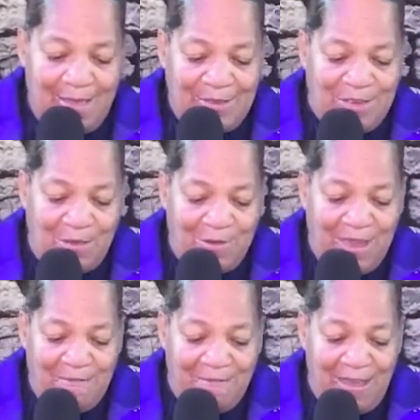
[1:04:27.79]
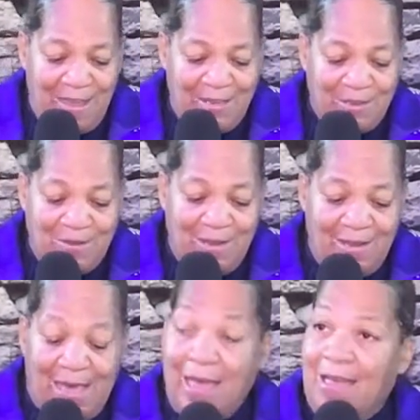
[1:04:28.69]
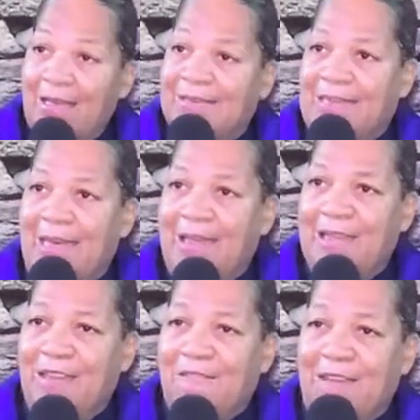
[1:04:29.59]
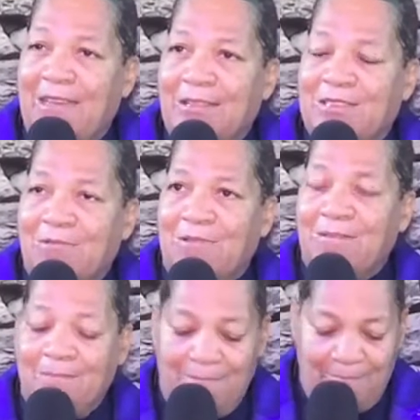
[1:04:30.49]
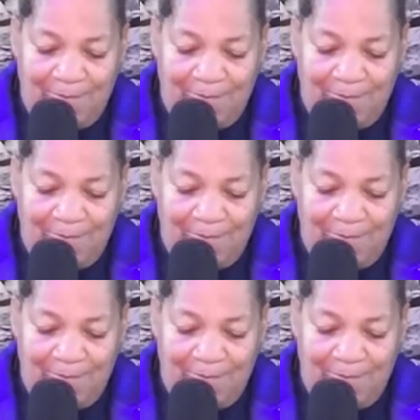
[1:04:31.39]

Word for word: So he ran to Eli, his daddy. He ran to him